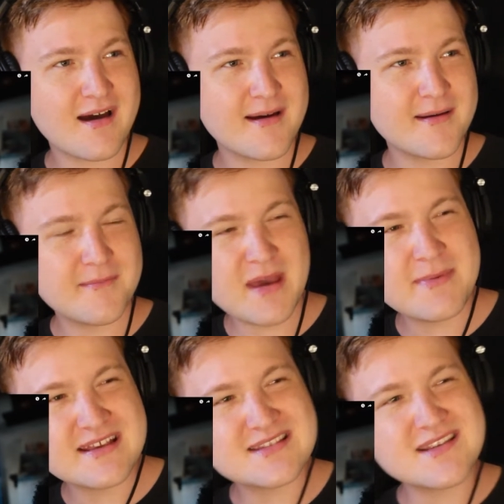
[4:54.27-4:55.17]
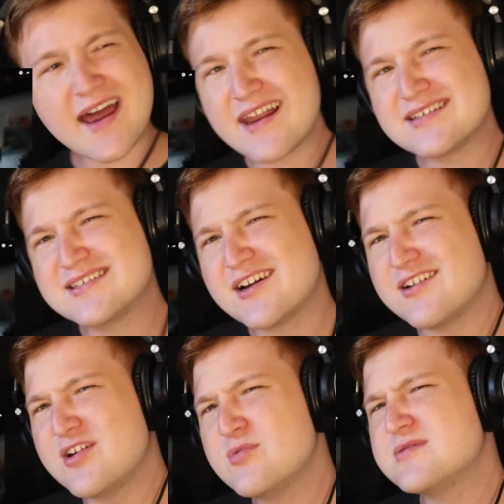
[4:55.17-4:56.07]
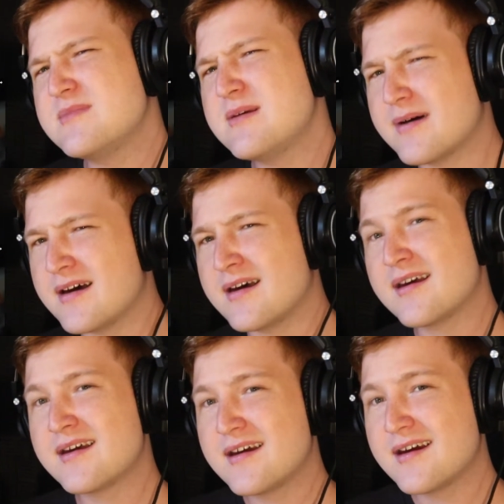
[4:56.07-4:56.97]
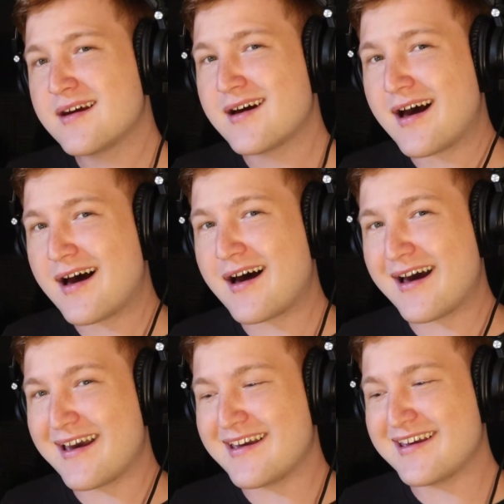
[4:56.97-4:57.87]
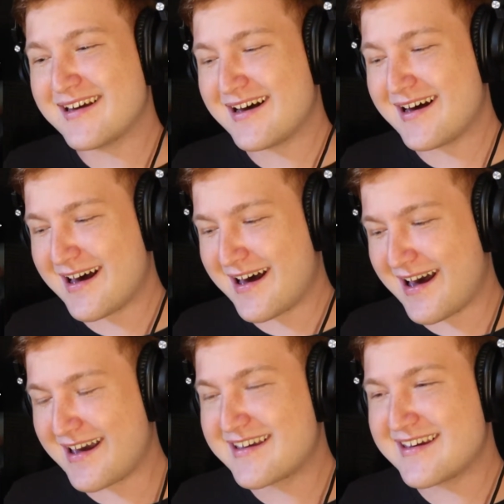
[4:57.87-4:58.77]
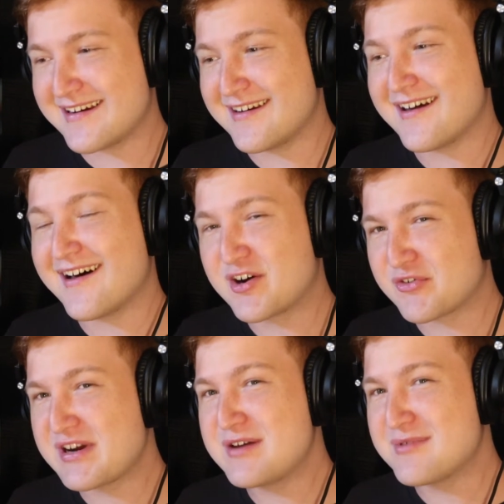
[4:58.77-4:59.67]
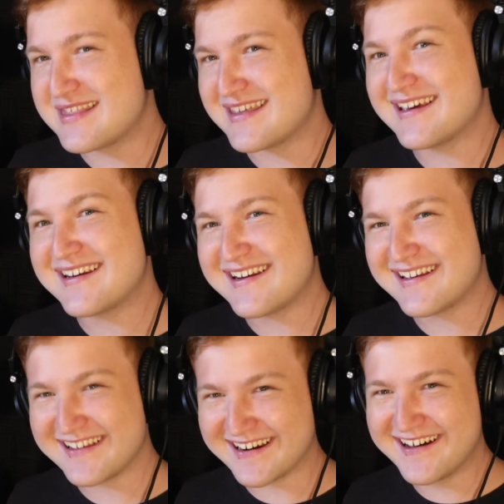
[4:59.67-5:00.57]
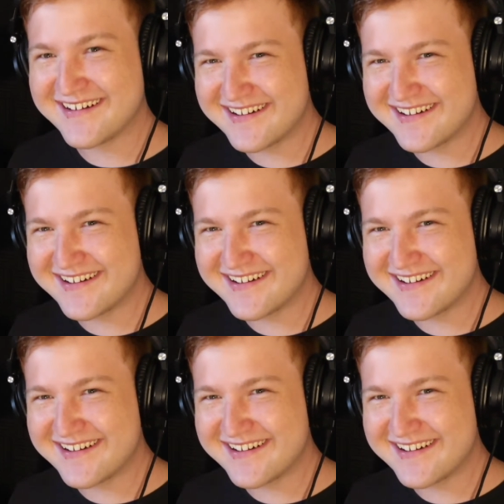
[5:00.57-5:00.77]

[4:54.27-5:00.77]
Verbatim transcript: maybe it's not necessarily new to me, but I can agree with it. you know?